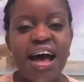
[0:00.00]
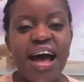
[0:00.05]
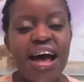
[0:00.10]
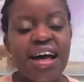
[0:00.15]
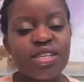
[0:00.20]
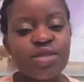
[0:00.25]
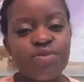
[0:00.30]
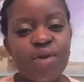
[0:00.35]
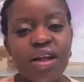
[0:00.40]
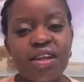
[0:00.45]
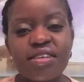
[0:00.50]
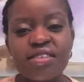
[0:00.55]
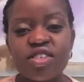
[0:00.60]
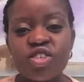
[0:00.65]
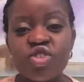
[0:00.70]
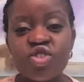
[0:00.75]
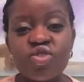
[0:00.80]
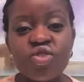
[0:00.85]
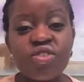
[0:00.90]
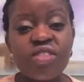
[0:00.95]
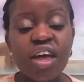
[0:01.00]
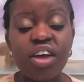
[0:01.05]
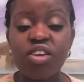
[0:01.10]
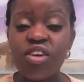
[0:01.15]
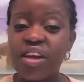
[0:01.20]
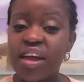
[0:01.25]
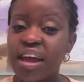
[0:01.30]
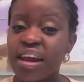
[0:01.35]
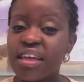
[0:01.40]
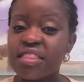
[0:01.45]
as well as ensure that
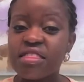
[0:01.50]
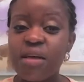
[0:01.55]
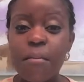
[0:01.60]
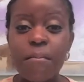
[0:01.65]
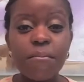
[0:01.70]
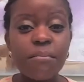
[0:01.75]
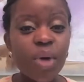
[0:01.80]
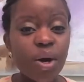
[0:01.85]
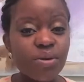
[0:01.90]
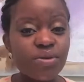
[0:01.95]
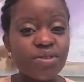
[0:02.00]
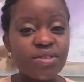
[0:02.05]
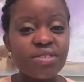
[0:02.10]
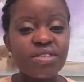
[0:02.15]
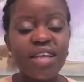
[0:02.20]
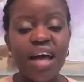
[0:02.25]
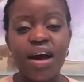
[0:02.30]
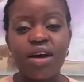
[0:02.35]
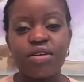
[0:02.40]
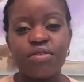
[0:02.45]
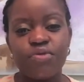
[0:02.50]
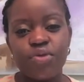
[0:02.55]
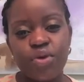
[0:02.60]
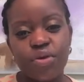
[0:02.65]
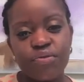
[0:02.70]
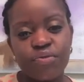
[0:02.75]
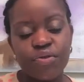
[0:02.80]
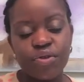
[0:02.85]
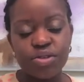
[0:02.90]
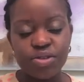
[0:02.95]
you're getting the most out of
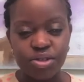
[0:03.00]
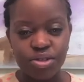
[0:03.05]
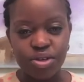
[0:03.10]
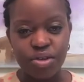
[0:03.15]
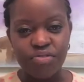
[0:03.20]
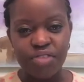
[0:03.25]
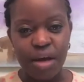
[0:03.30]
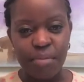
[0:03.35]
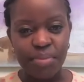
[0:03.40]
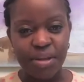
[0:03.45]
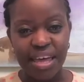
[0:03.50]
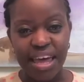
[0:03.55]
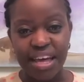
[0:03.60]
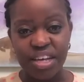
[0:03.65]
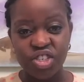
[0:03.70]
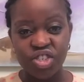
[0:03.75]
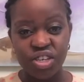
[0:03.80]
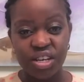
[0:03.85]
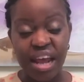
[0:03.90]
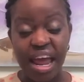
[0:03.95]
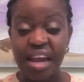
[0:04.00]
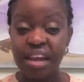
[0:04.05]
your Infusionsoft application.